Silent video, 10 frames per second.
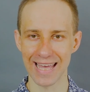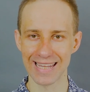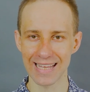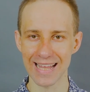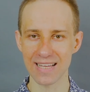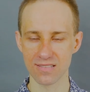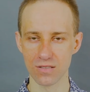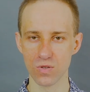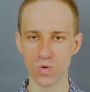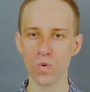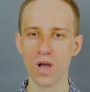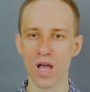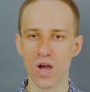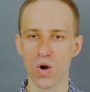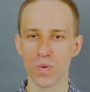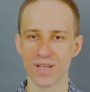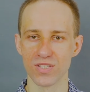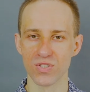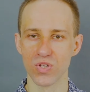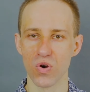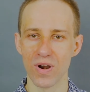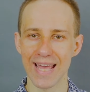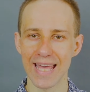And that has to do with your